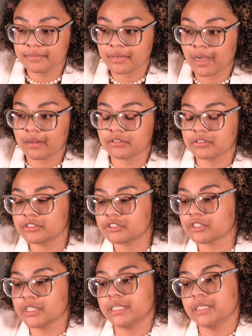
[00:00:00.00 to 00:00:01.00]
out on the
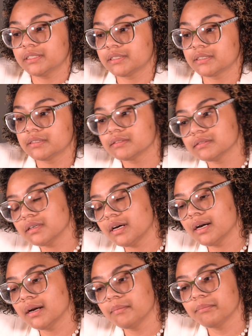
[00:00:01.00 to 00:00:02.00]
streets
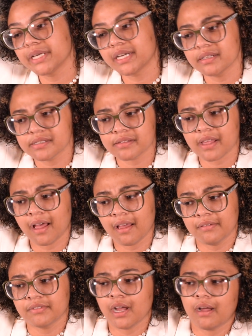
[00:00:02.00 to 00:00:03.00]
because
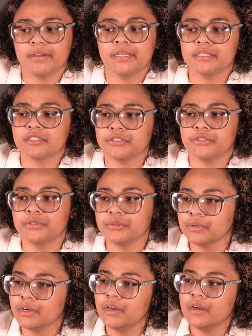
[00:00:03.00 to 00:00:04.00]
I've gotten
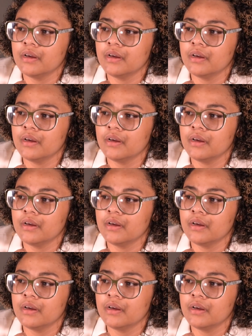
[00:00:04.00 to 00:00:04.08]
into